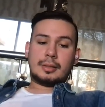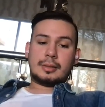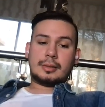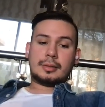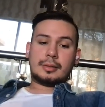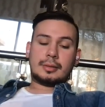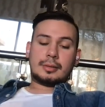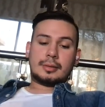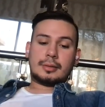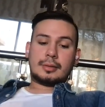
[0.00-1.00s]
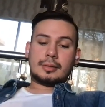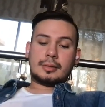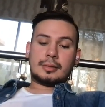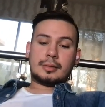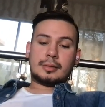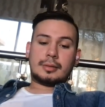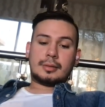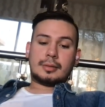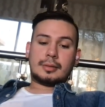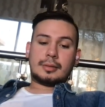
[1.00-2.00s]

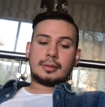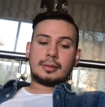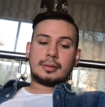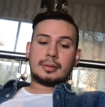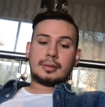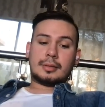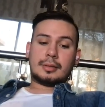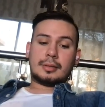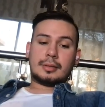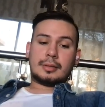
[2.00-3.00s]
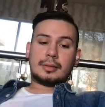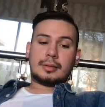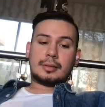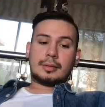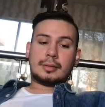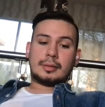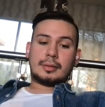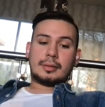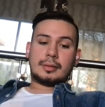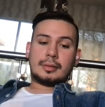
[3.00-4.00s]

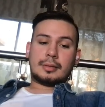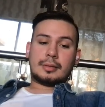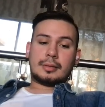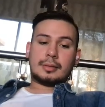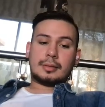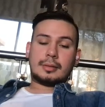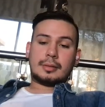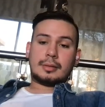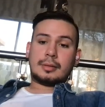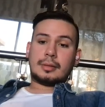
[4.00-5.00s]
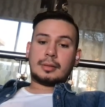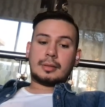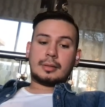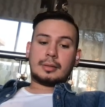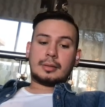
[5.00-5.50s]
Nothing is said.